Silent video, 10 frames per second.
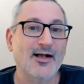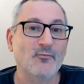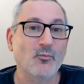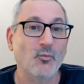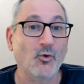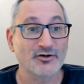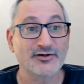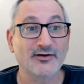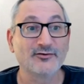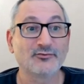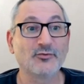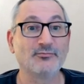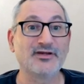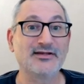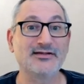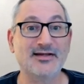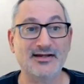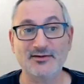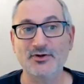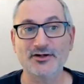One of those would be
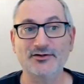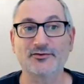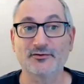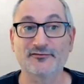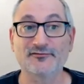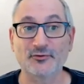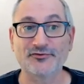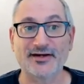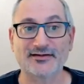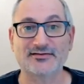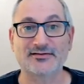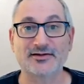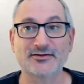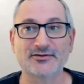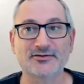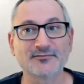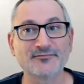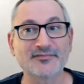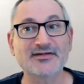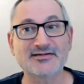keyword or full text search.
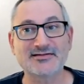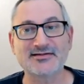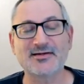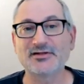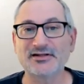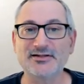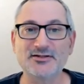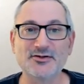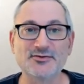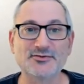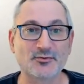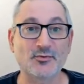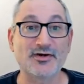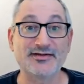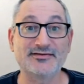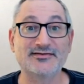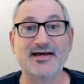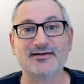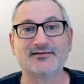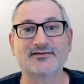This is typically used with
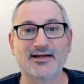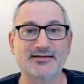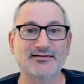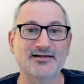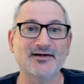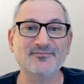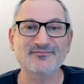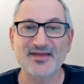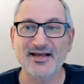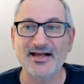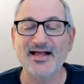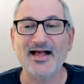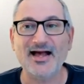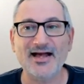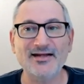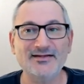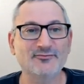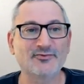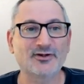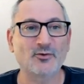text data, and it
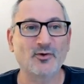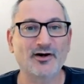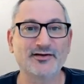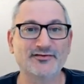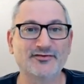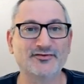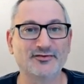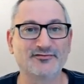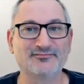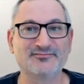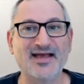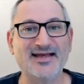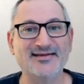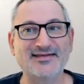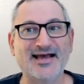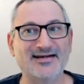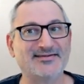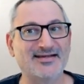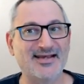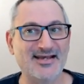requires sort of
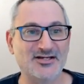exact-ish